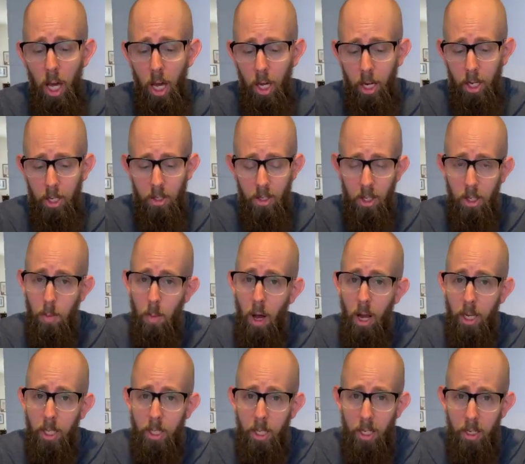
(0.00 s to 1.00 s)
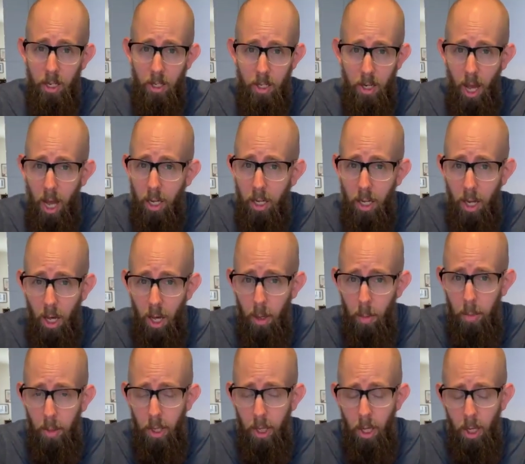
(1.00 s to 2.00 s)
because this box set does not
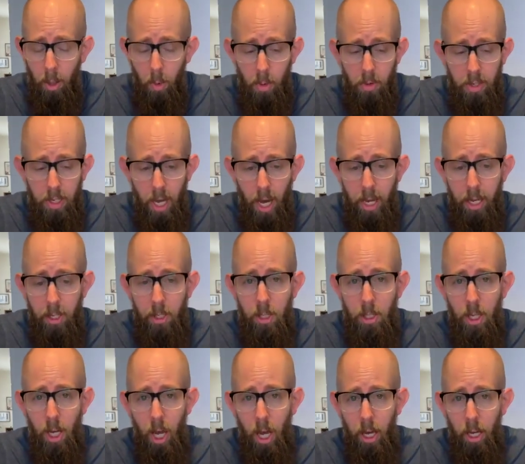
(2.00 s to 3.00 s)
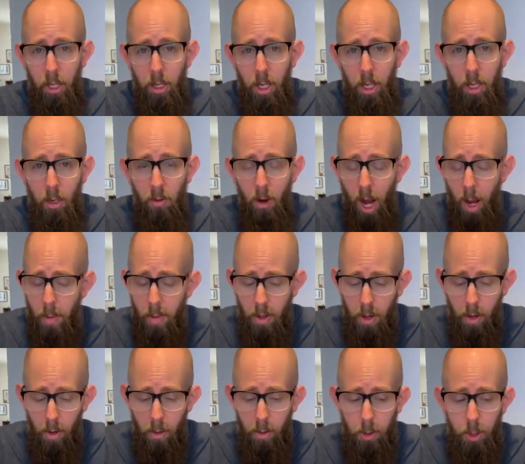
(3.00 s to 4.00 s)
come with dice.
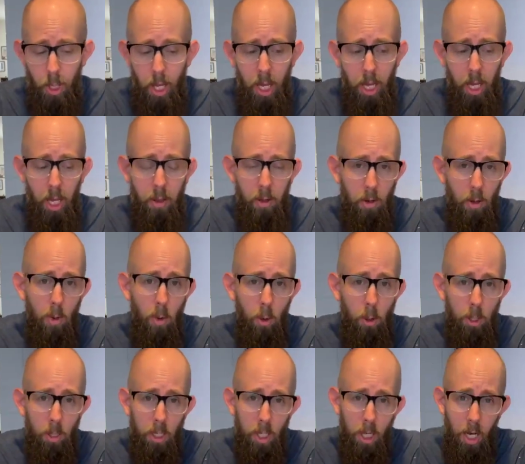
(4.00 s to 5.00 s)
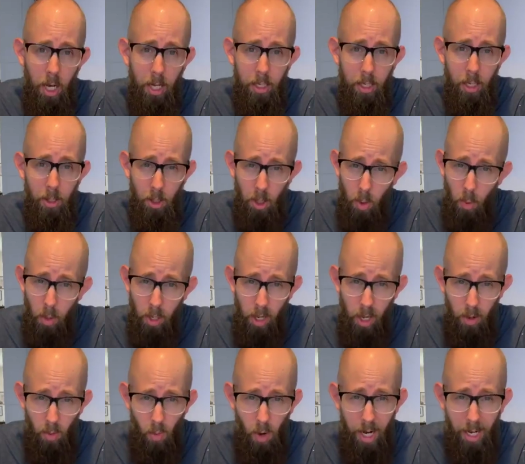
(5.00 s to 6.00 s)
Grab those. And then, of course, the contest
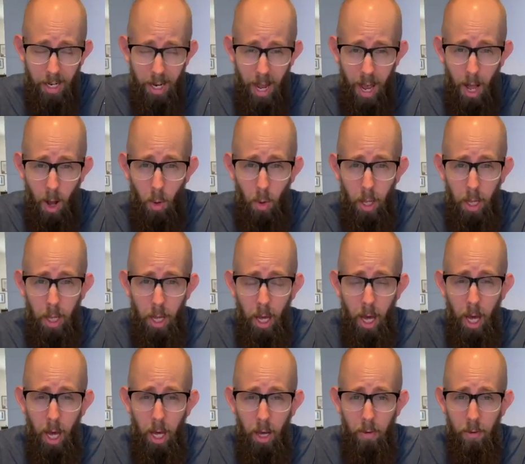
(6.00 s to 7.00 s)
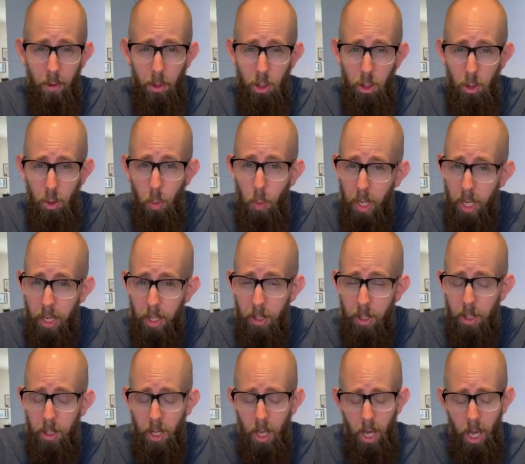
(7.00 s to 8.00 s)
going on right now for 2
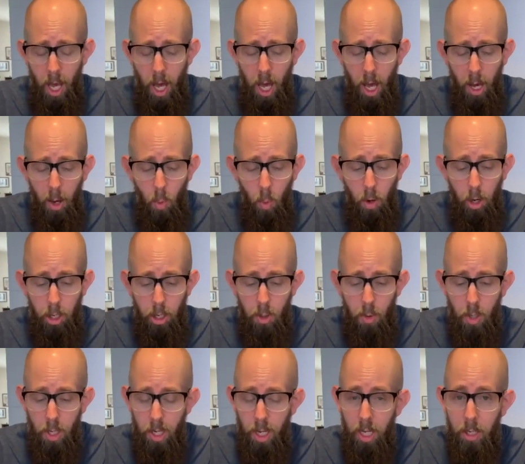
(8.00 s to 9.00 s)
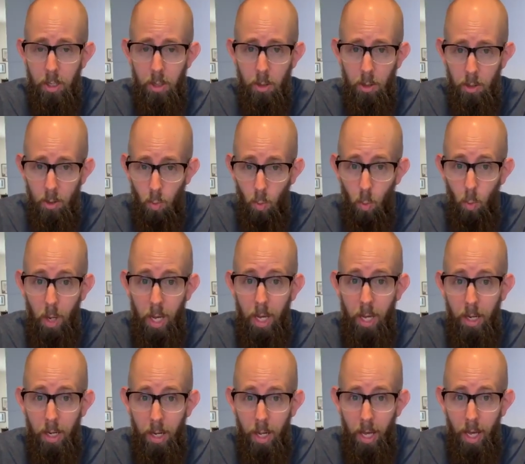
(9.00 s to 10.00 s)
weeks, where you can enter to
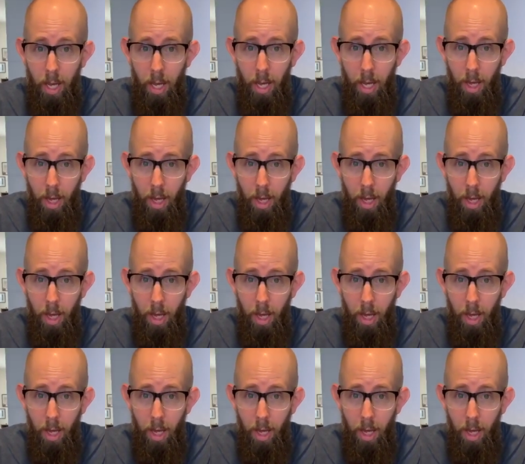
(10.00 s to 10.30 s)
win